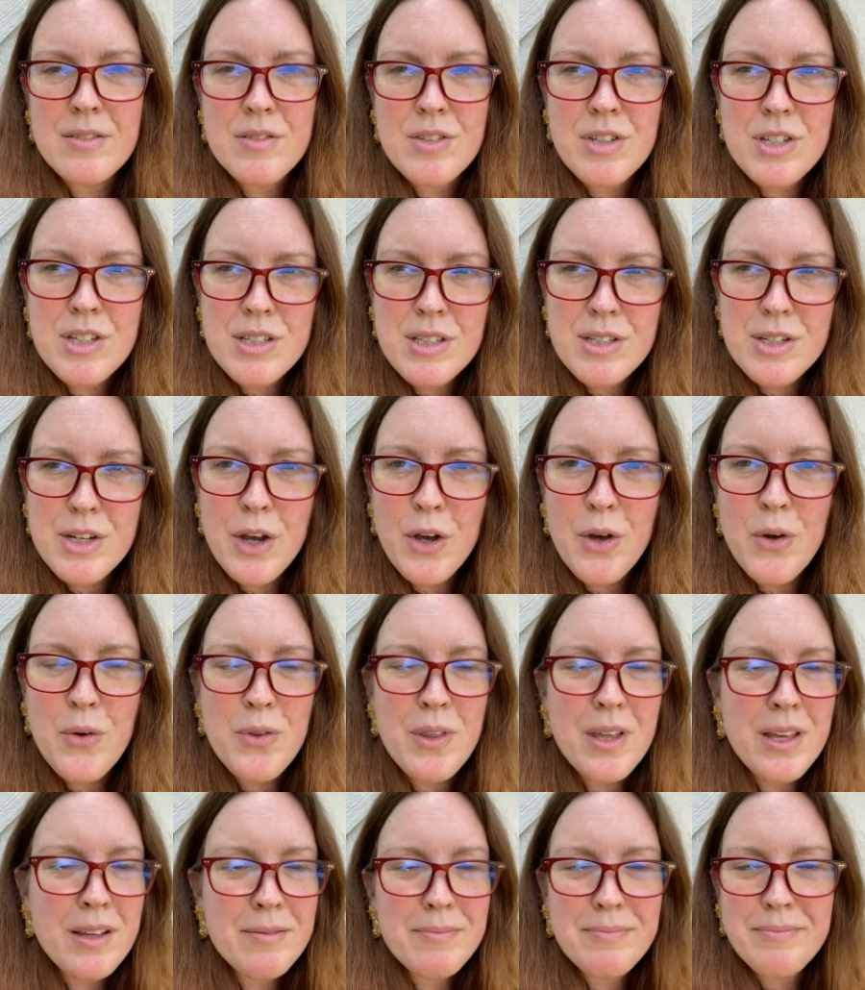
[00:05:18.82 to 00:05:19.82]
just know
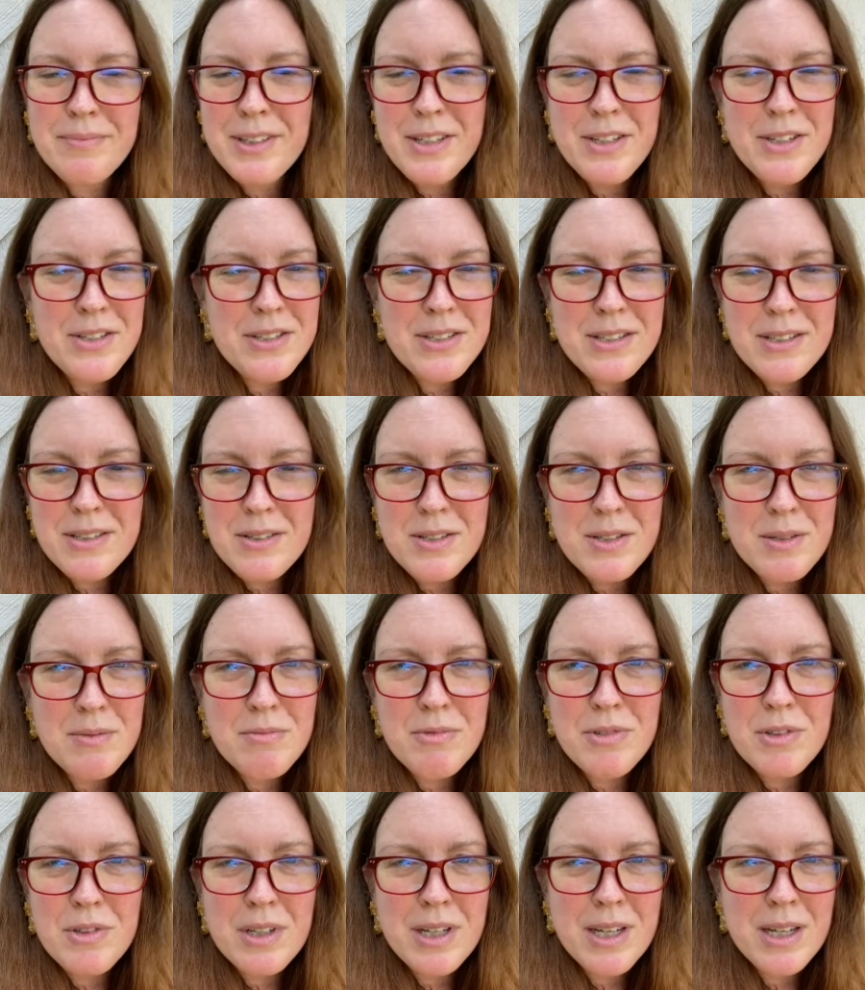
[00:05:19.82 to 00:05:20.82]
that there's still some
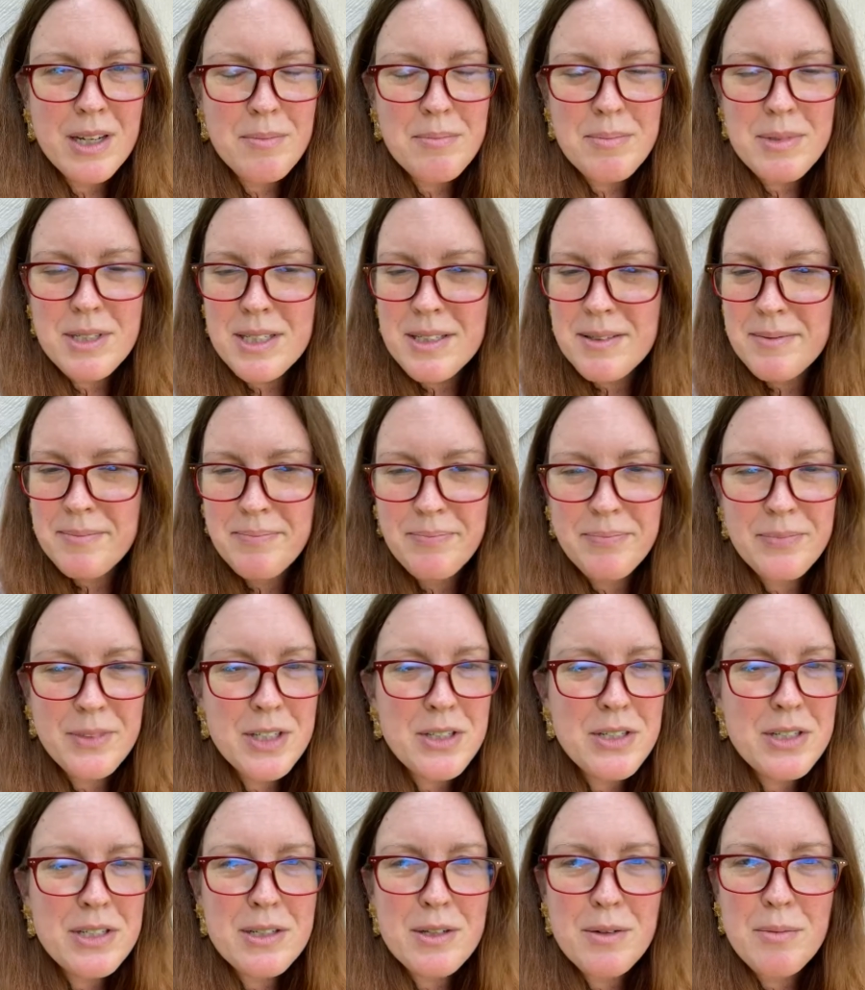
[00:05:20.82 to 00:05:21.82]
full cups.
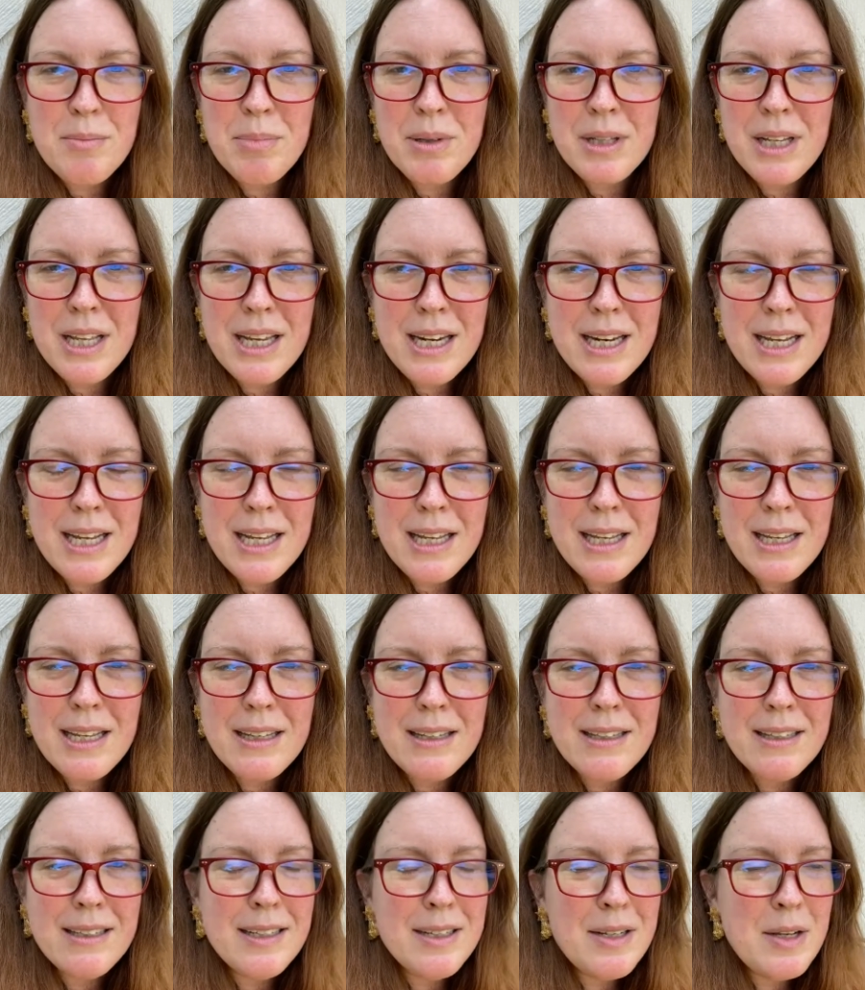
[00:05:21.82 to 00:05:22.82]
There's still plenty,
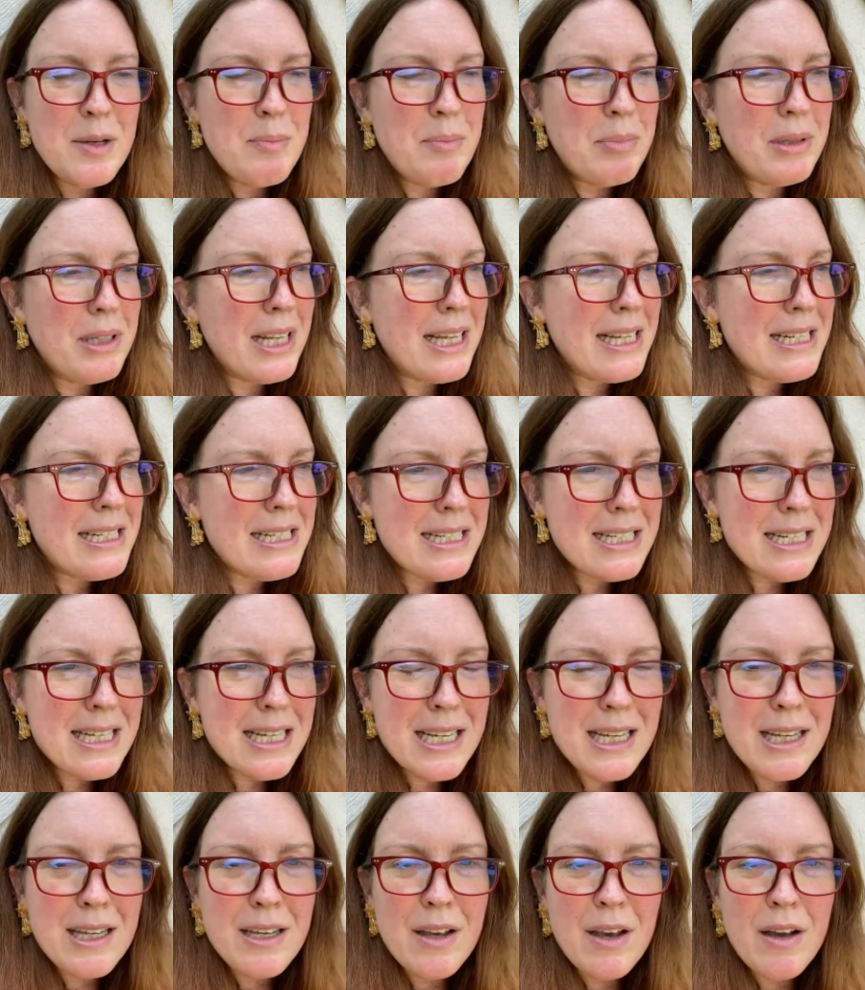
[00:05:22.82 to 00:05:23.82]

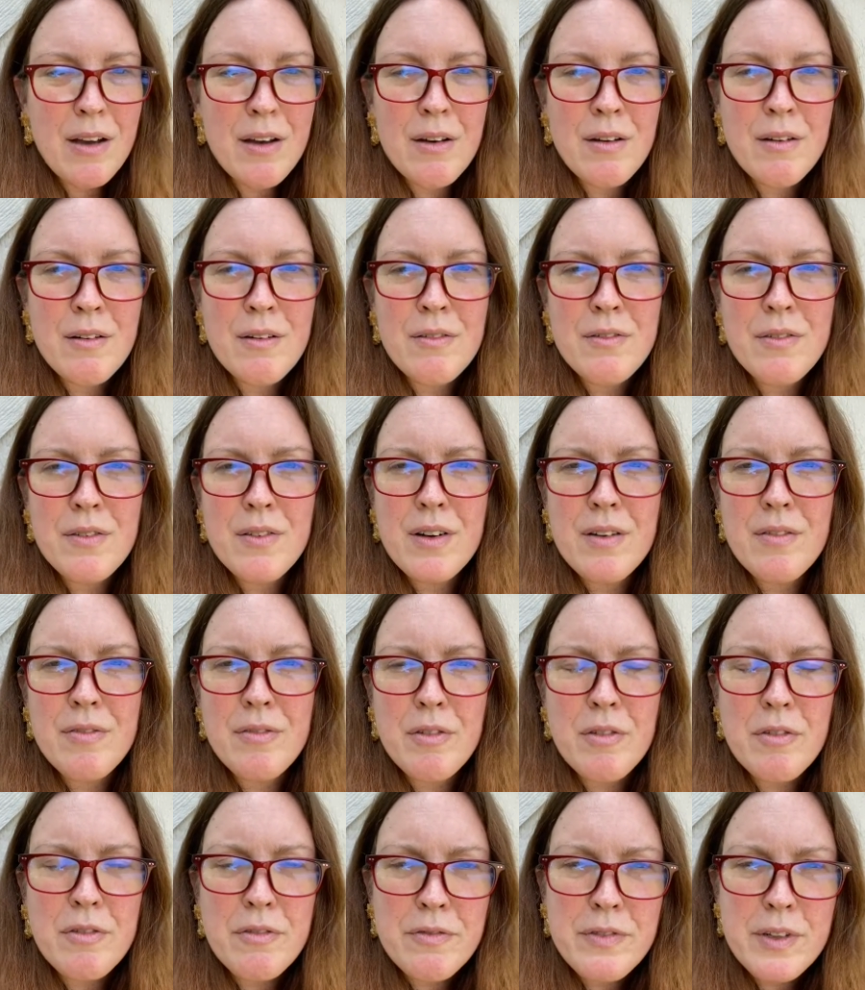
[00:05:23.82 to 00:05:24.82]
plenty of
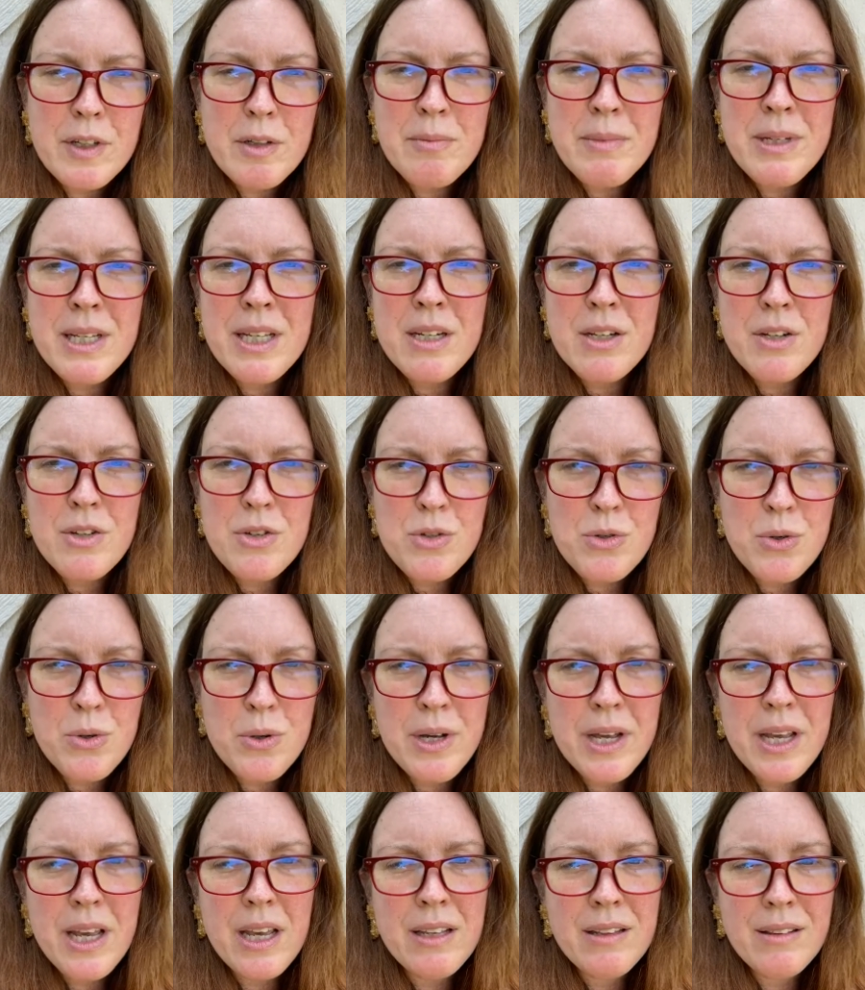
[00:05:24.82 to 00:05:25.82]
fulfillment,
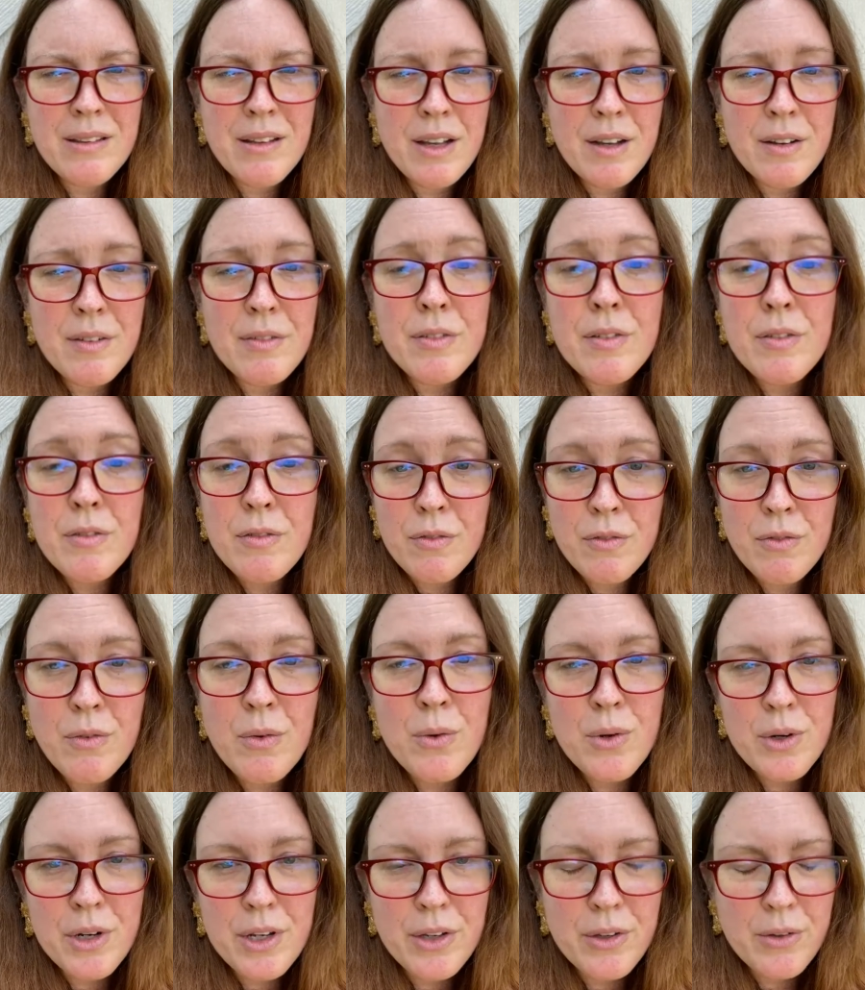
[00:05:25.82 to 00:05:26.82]
joy, and love
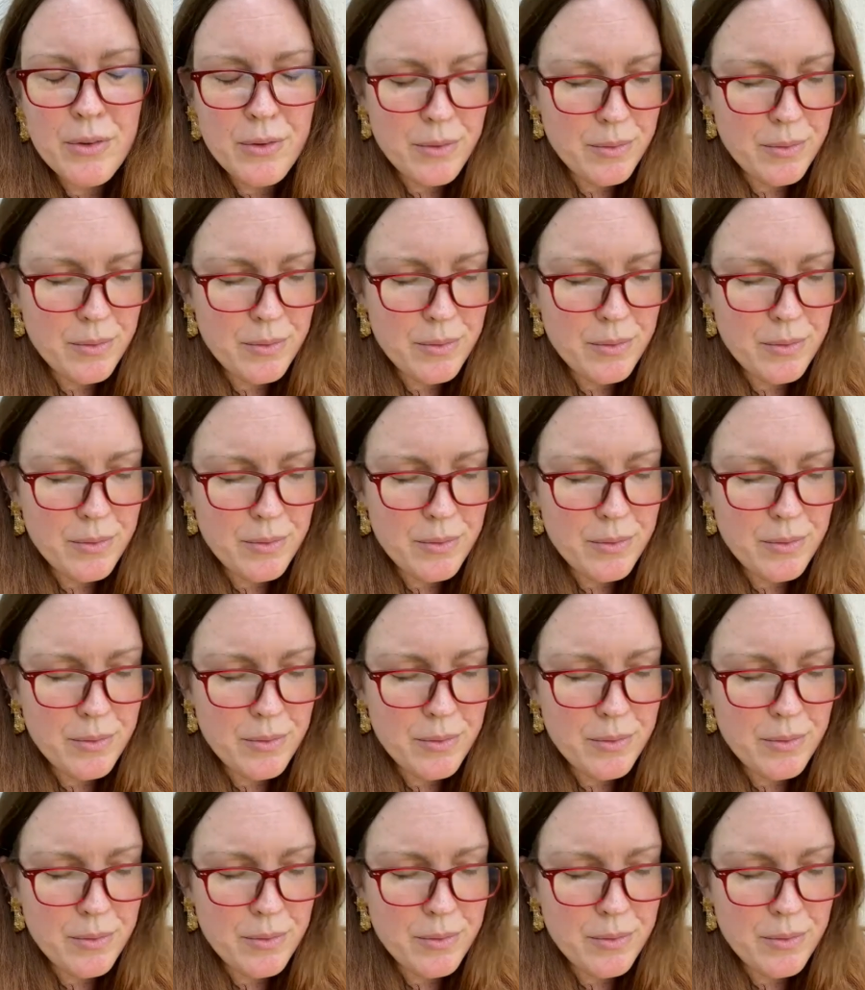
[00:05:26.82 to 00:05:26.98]
for you.